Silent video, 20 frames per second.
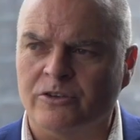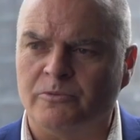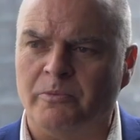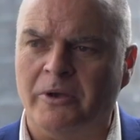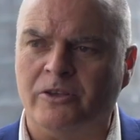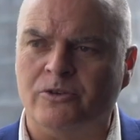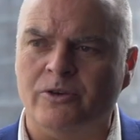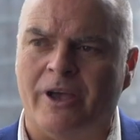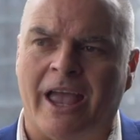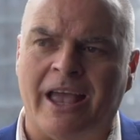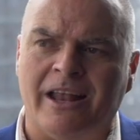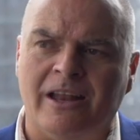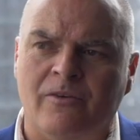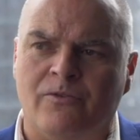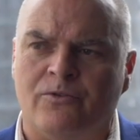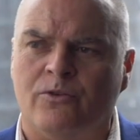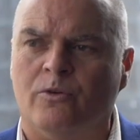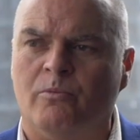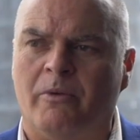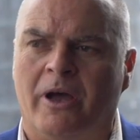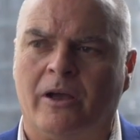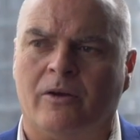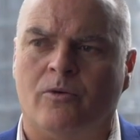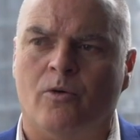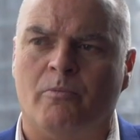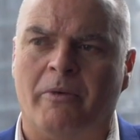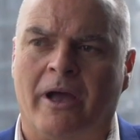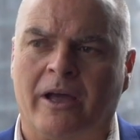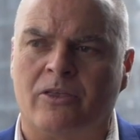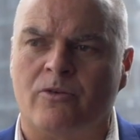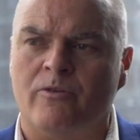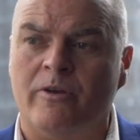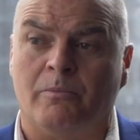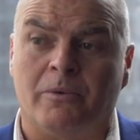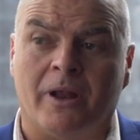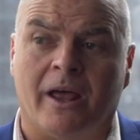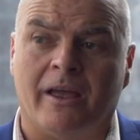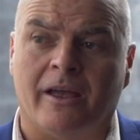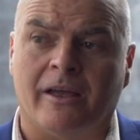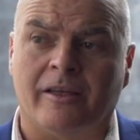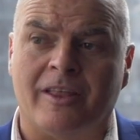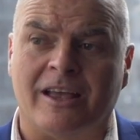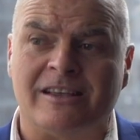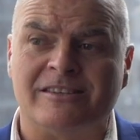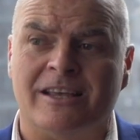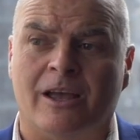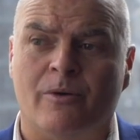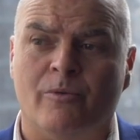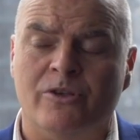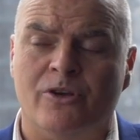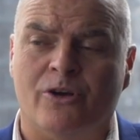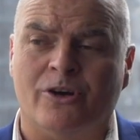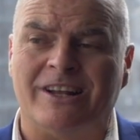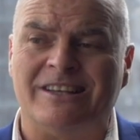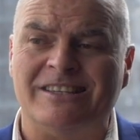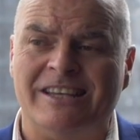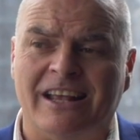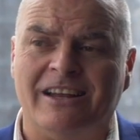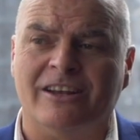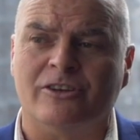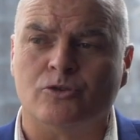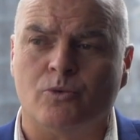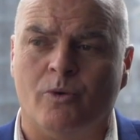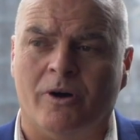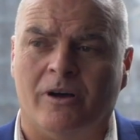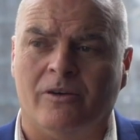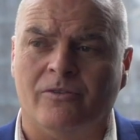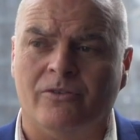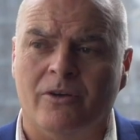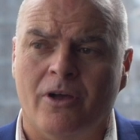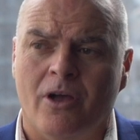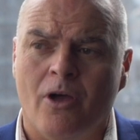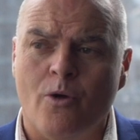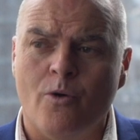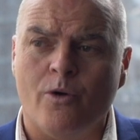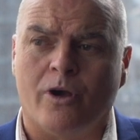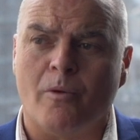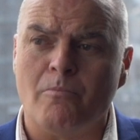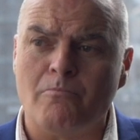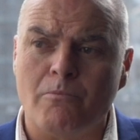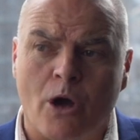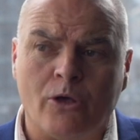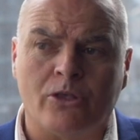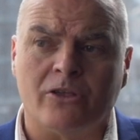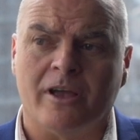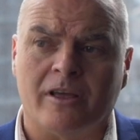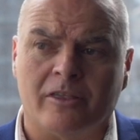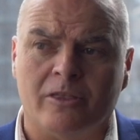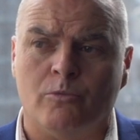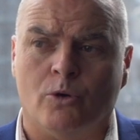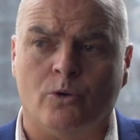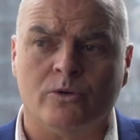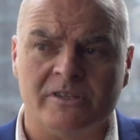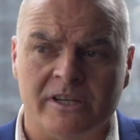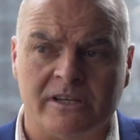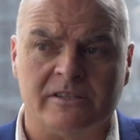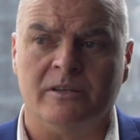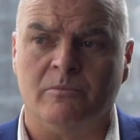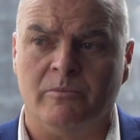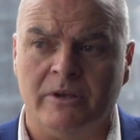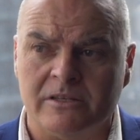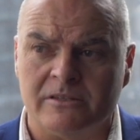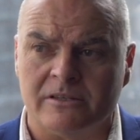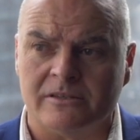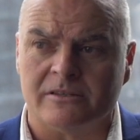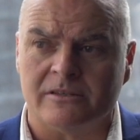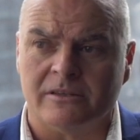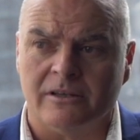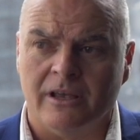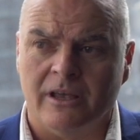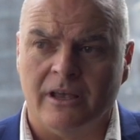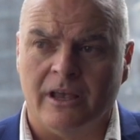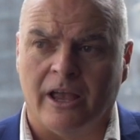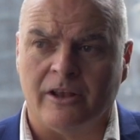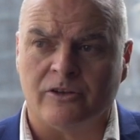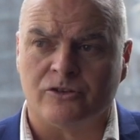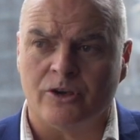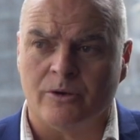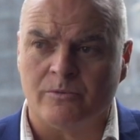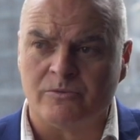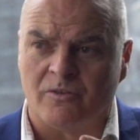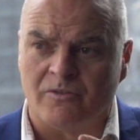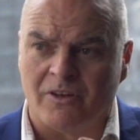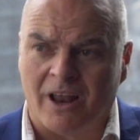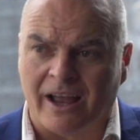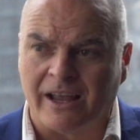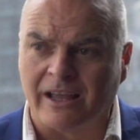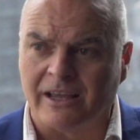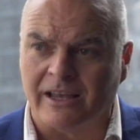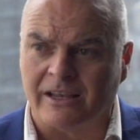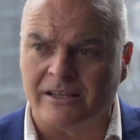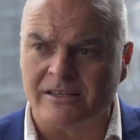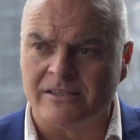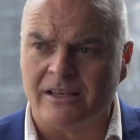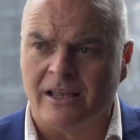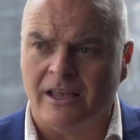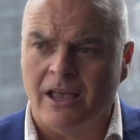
speak to any fullback or back three player, and they say when you've got a 10 and 12 who can both kick the ball 60 meters in terms of line kicks,